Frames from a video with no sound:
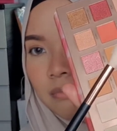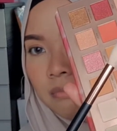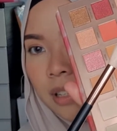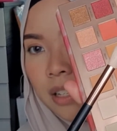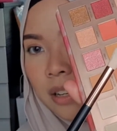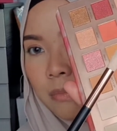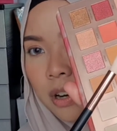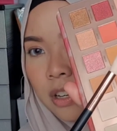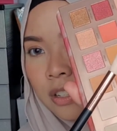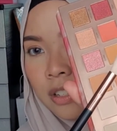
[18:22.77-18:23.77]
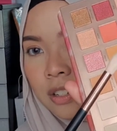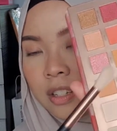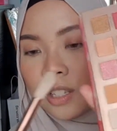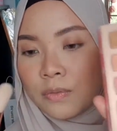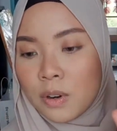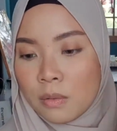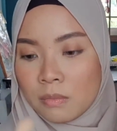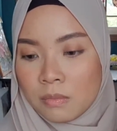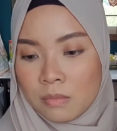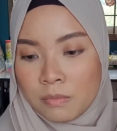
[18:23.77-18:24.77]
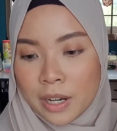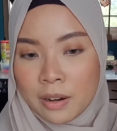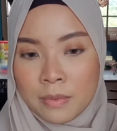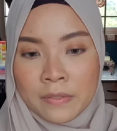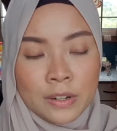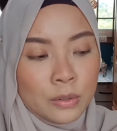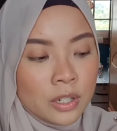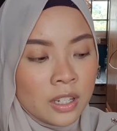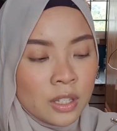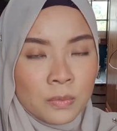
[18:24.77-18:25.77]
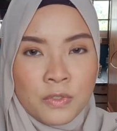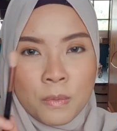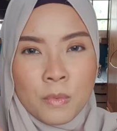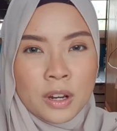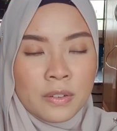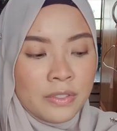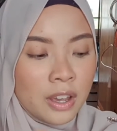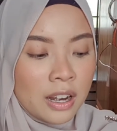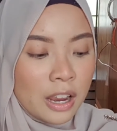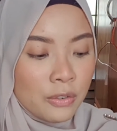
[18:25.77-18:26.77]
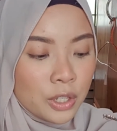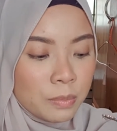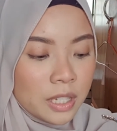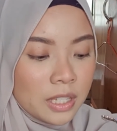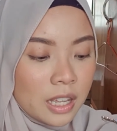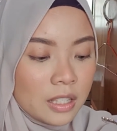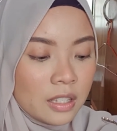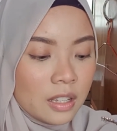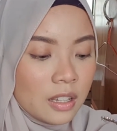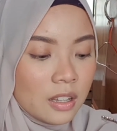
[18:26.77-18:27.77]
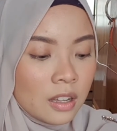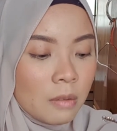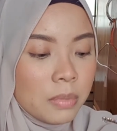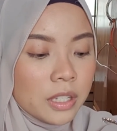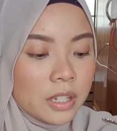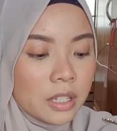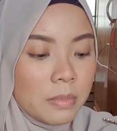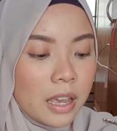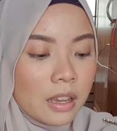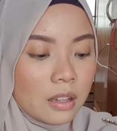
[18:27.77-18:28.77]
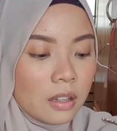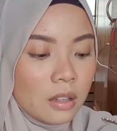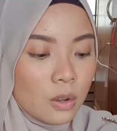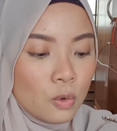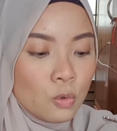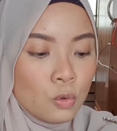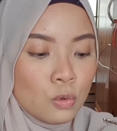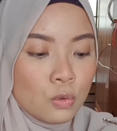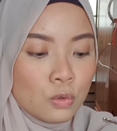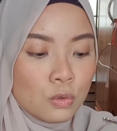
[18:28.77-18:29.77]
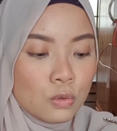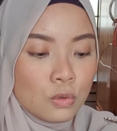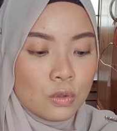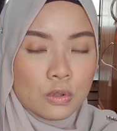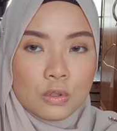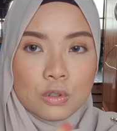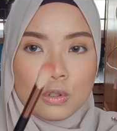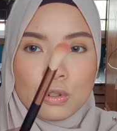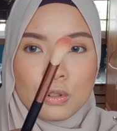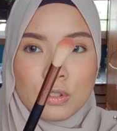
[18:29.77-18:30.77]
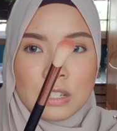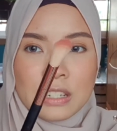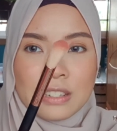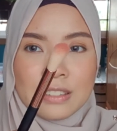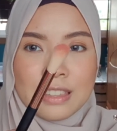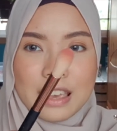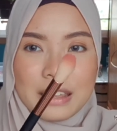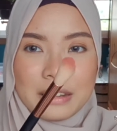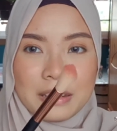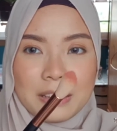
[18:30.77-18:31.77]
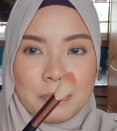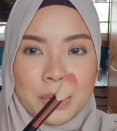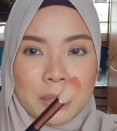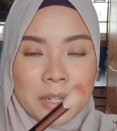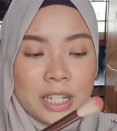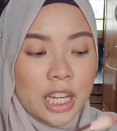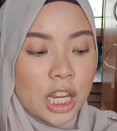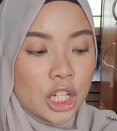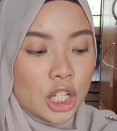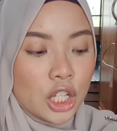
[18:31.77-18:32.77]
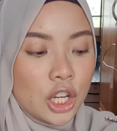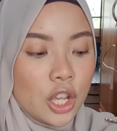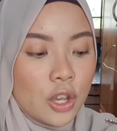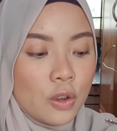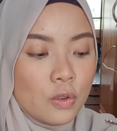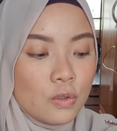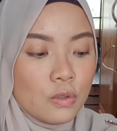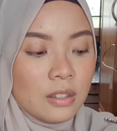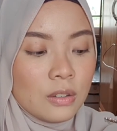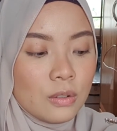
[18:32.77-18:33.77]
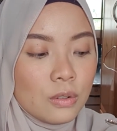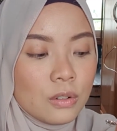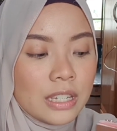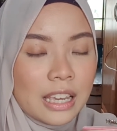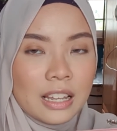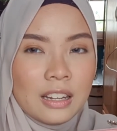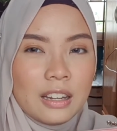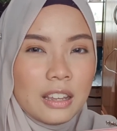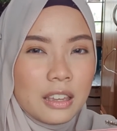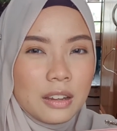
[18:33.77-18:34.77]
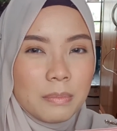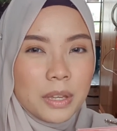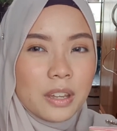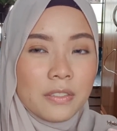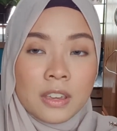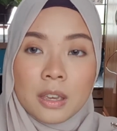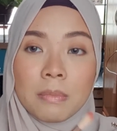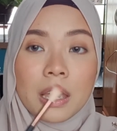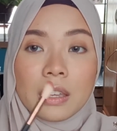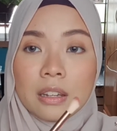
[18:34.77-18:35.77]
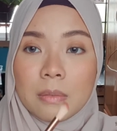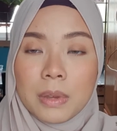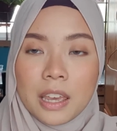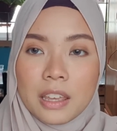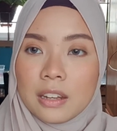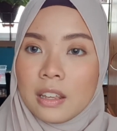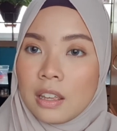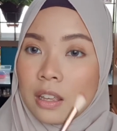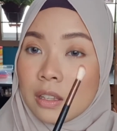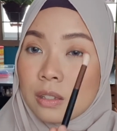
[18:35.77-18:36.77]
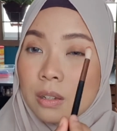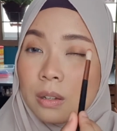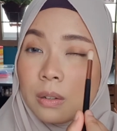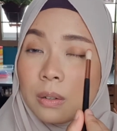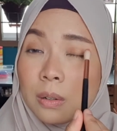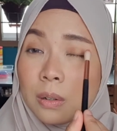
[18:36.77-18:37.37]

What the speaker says: blending brush. This is from Makeup Revolution. It's from one of their like Christmas sets a couple years back. Ooh, that pigmentation though. You do get a little bit of kickback in the pan. So